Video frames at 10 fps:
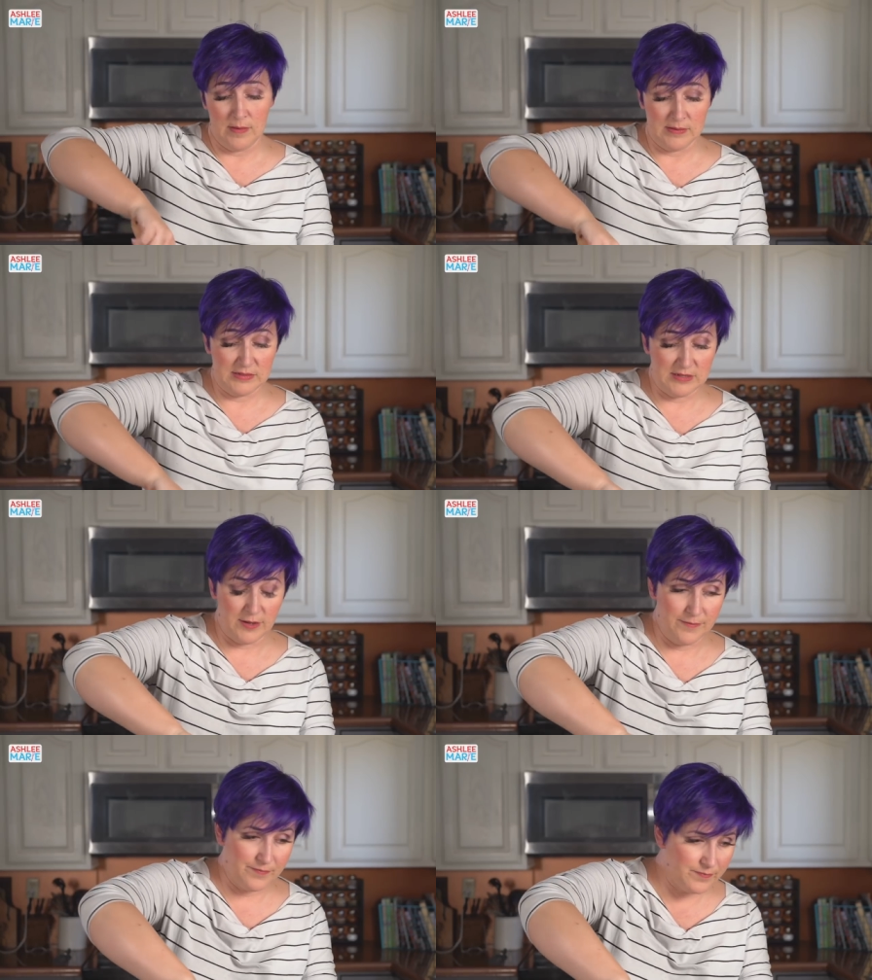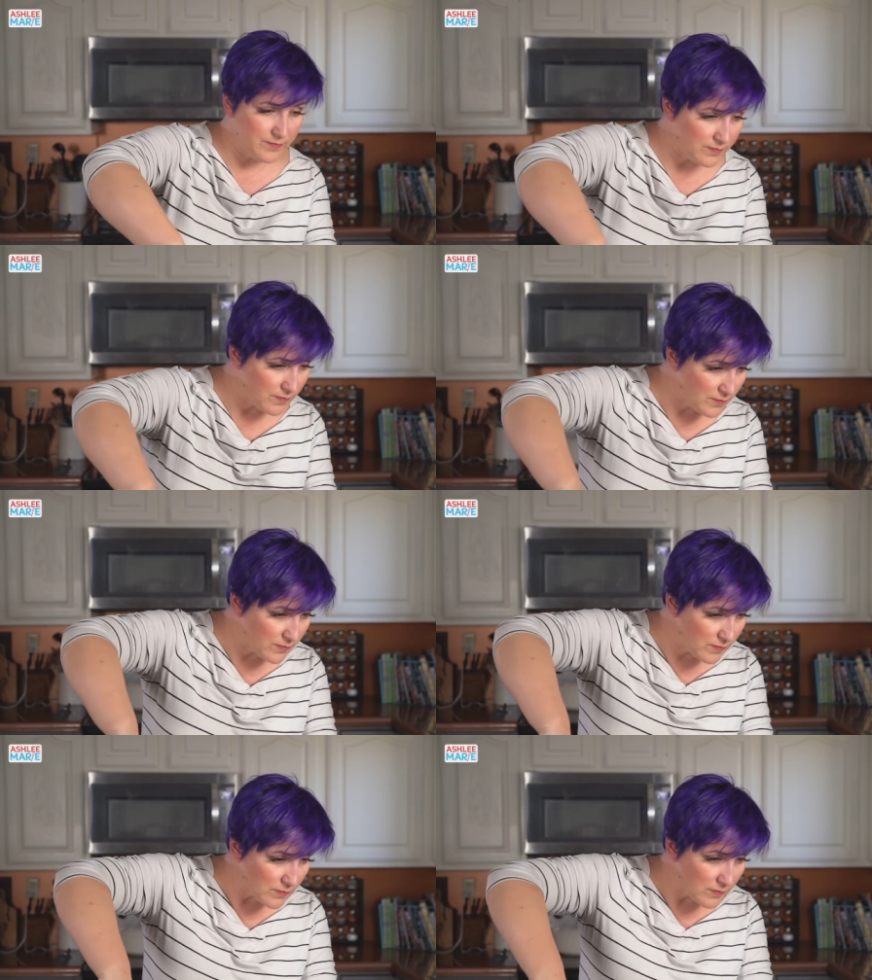So,
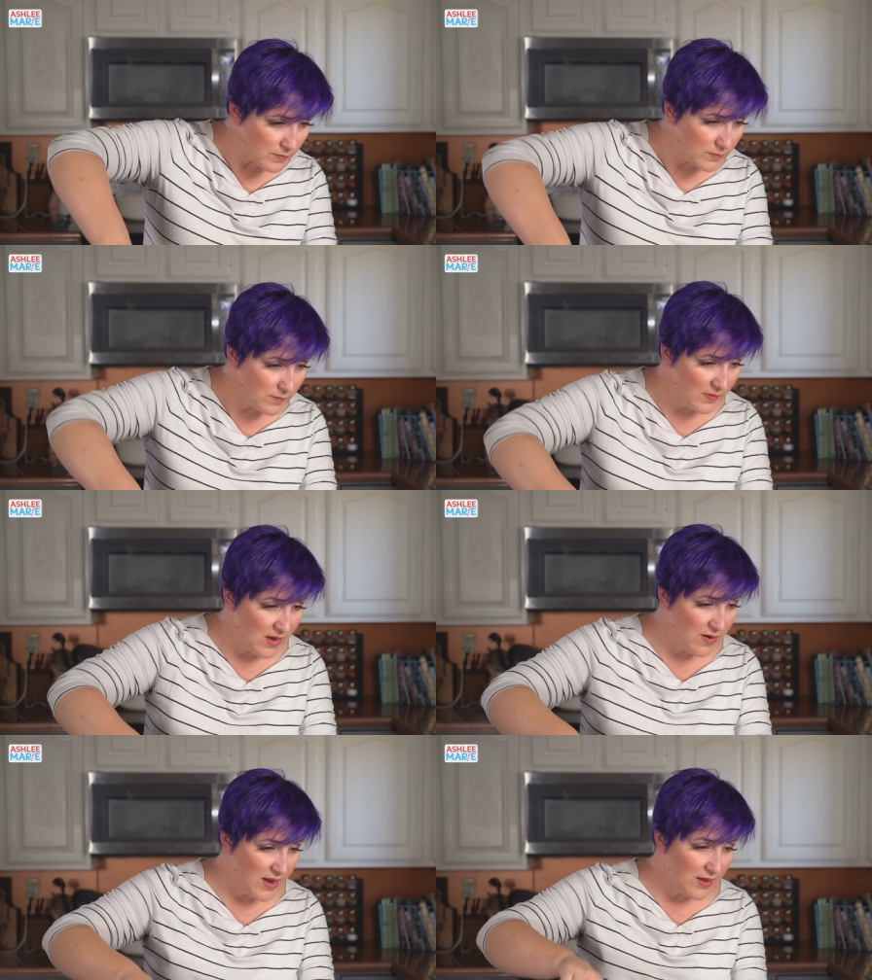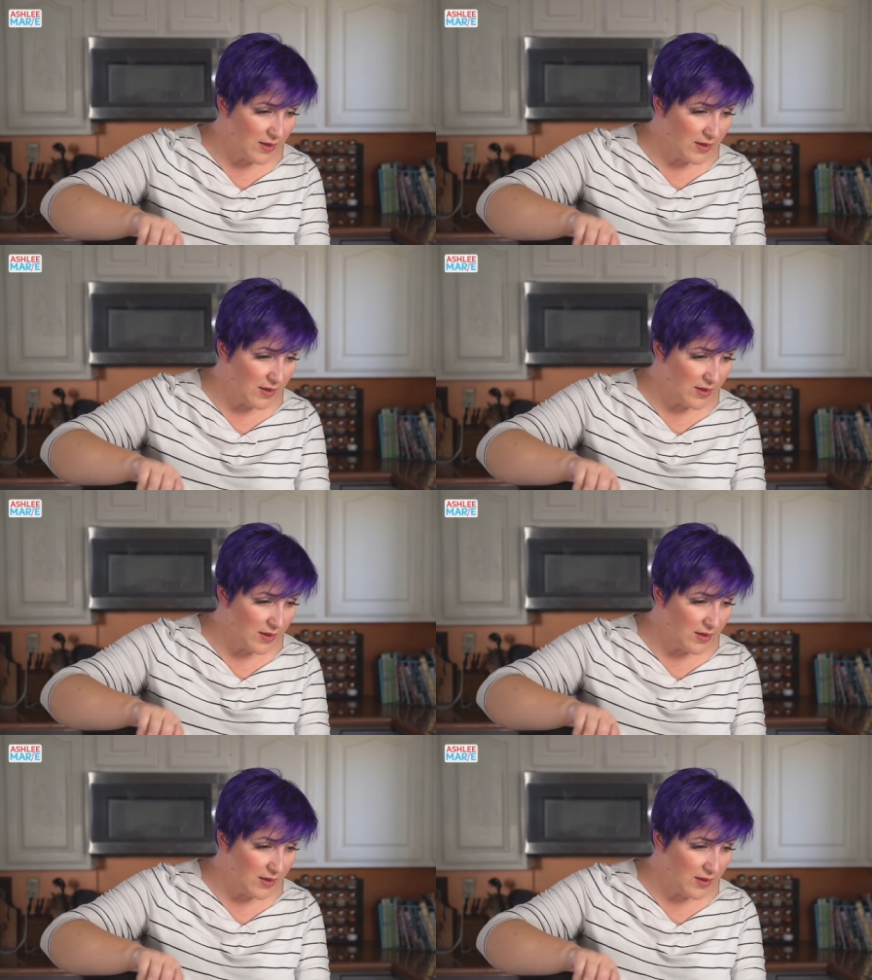all right.